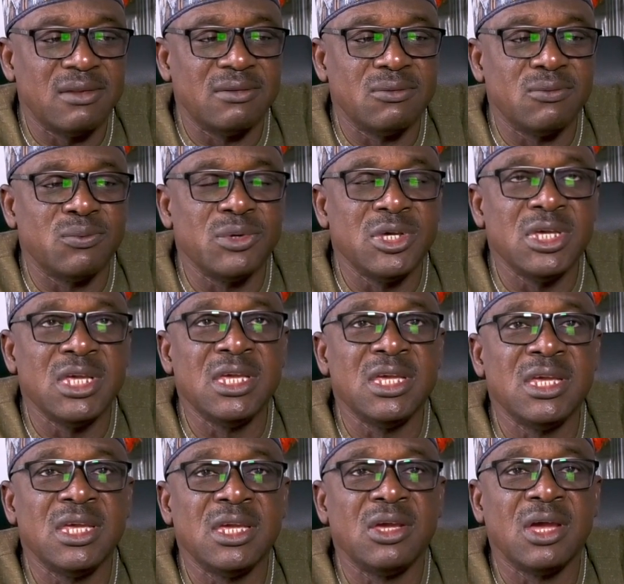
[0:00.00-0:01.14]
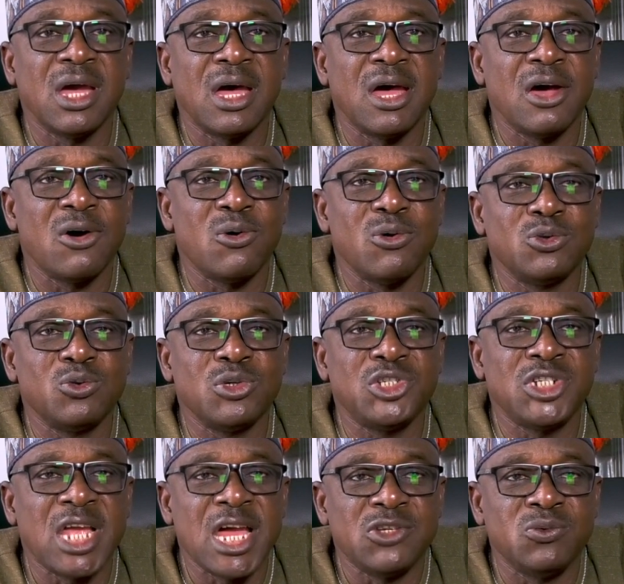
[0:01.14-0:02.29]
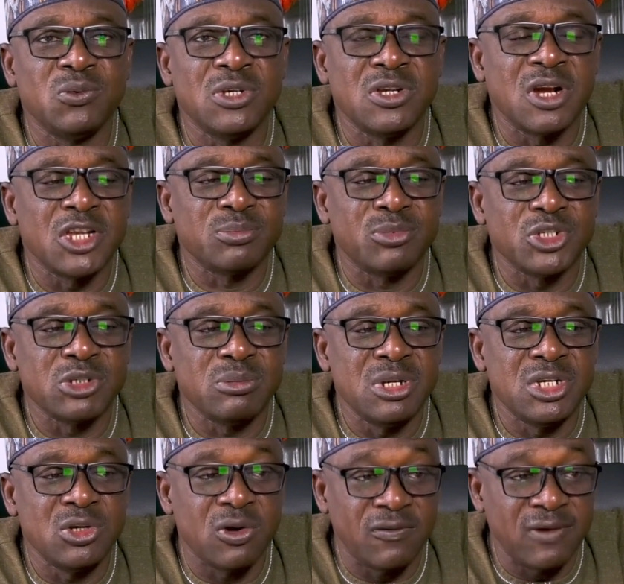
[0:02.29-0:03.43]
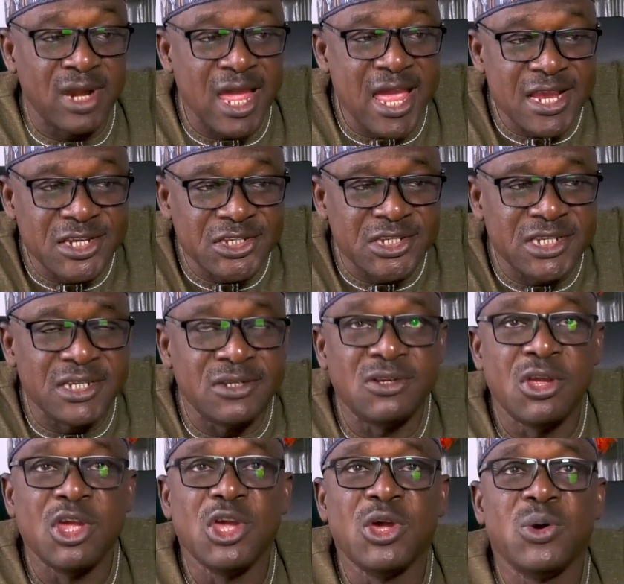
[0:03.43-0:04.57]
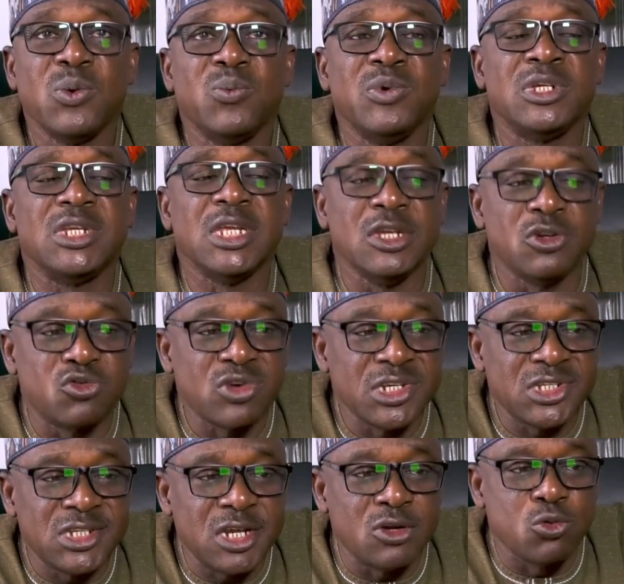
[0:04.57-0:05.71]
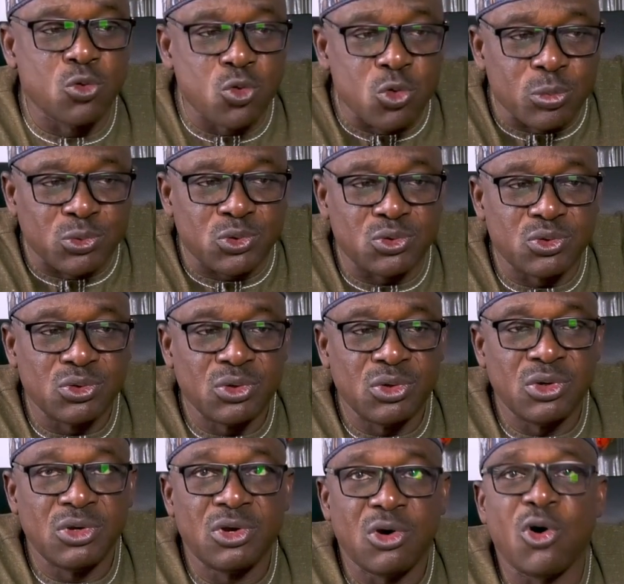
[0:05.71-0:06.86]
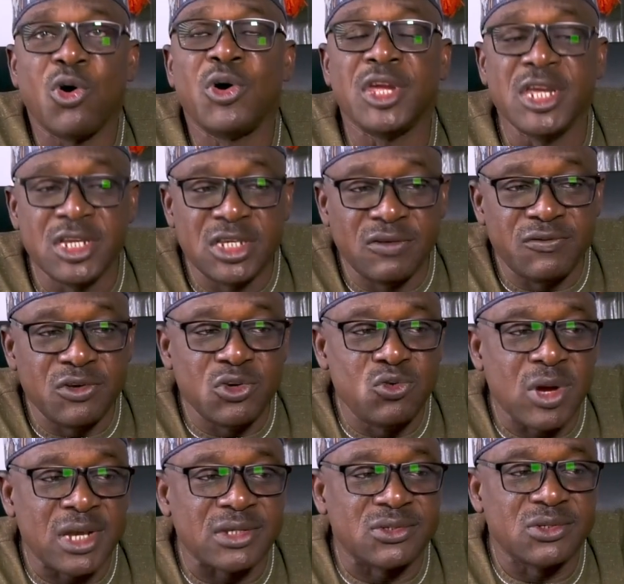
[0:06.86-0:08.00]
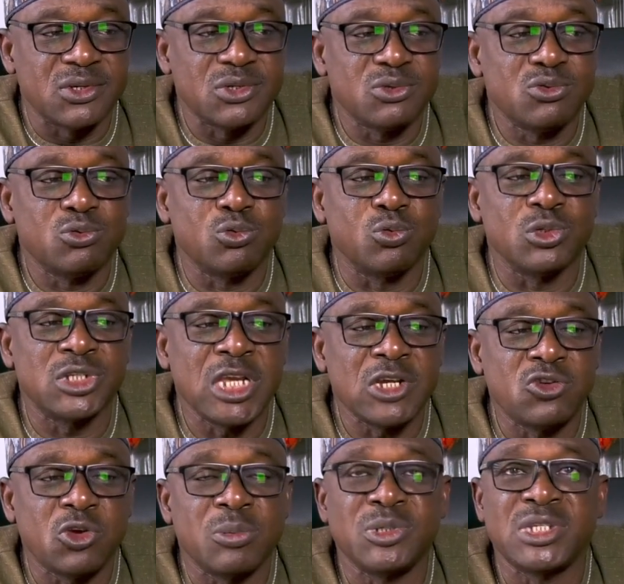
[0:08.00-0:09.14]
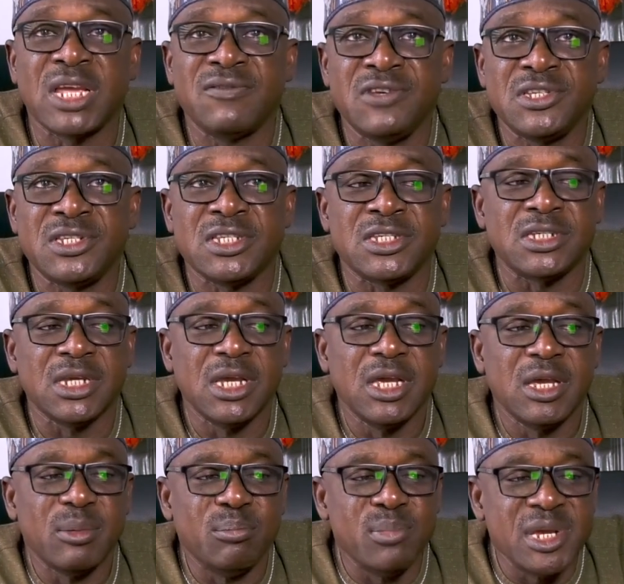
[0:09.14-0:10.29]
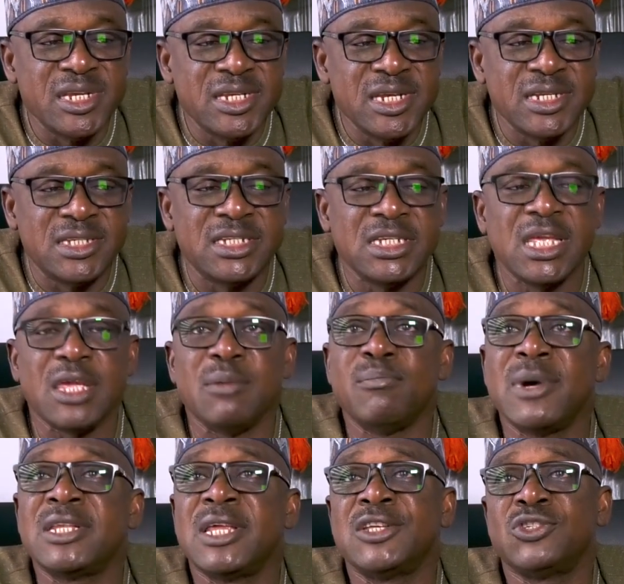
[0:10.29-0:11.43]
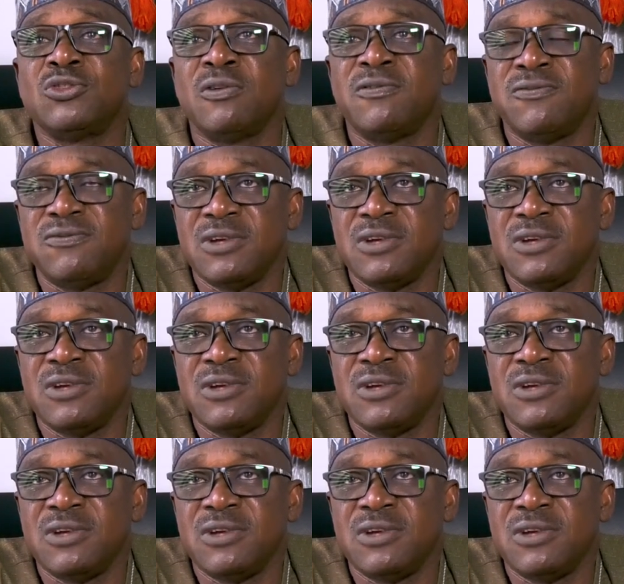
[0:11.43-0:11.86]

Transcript: we are also charged with the responsibility of liaising with interested groups or individuals to set up services mediating in matters of